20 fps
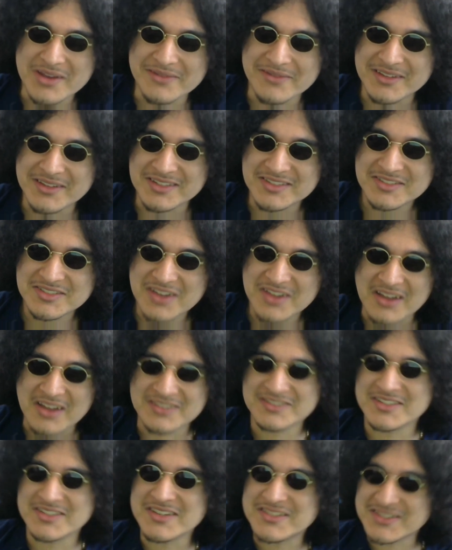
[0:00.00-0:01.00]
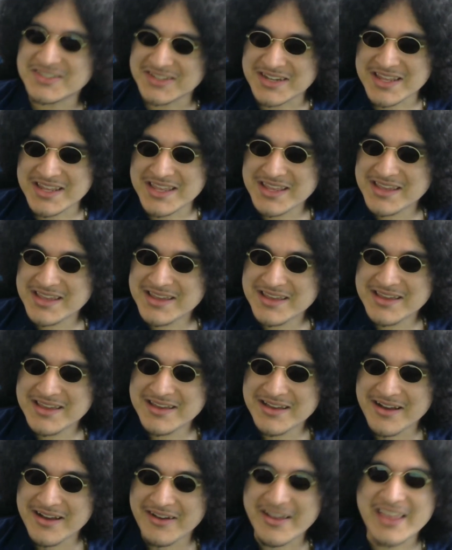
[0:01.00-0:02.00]
in this
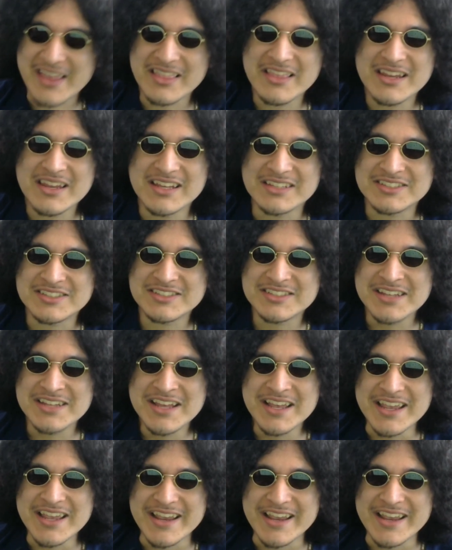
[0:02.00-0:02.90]
toxicity, okay, let us,